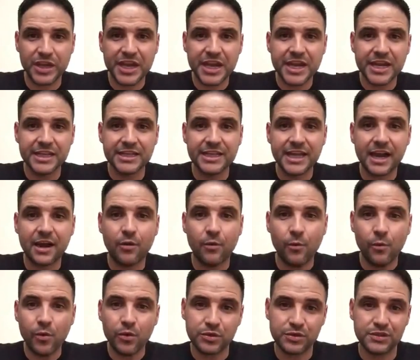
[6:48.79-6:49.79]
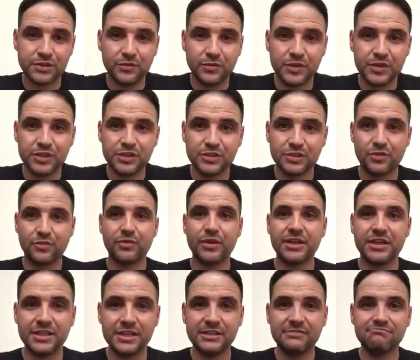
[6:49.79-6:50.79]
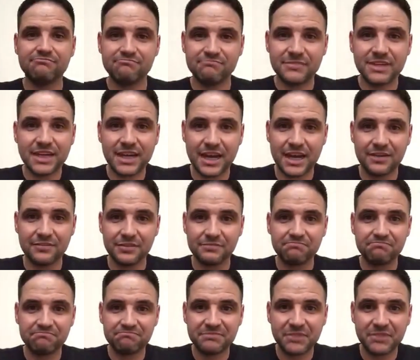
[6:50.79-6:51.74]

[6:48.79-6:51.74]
heat that water, which is already kind of a